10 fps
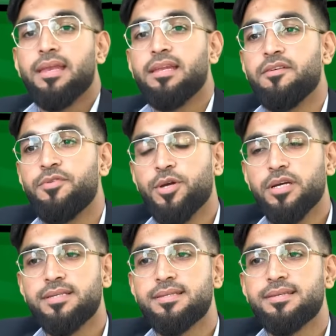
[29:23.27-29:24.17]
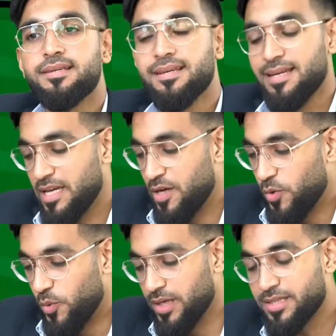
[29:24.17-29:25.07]
Dear viewers,
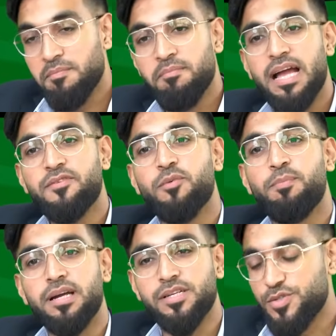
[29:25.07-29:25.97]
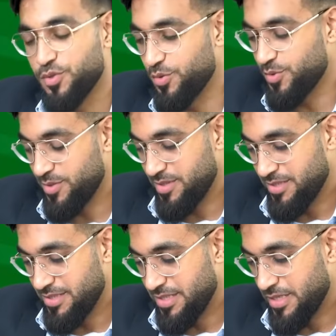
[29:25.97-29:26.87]
welcome back for part 2
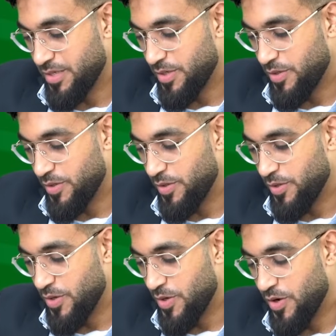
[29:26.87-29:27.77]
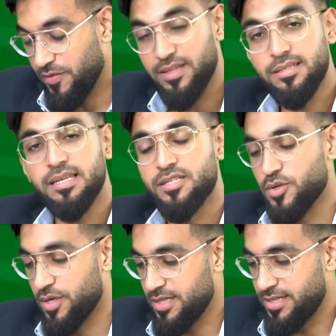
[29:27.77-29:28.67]
of this
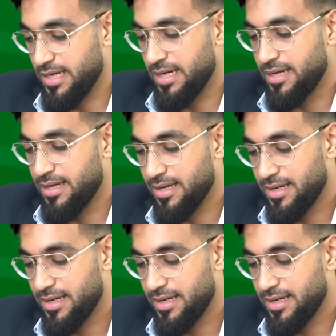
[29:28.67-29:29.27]
astonishing